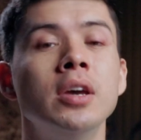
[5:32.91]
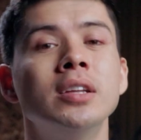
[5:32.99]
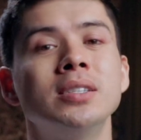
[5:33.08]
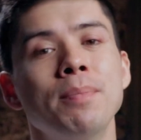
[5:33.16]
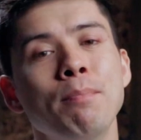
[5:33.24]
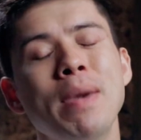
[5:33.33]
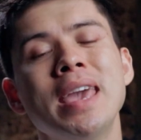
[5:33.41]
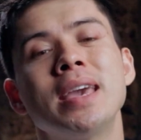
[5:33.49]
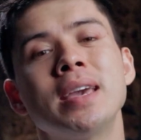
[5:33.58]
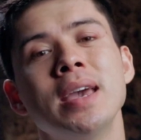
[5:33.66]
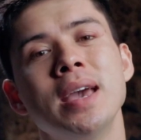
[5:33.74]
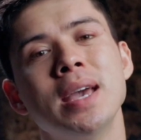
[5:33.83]
to
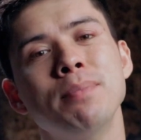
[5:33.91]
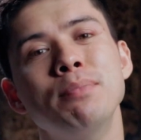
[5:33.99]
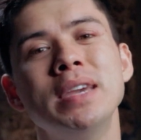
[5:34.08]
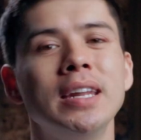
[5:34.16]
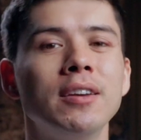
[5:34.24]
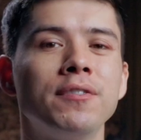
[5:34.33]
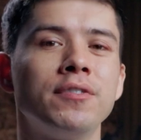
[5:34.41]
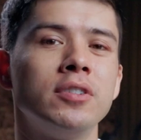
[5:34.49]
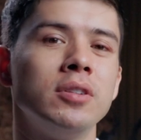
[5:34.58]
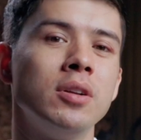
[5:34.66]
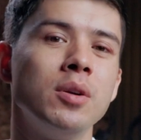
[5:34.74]
make meaningful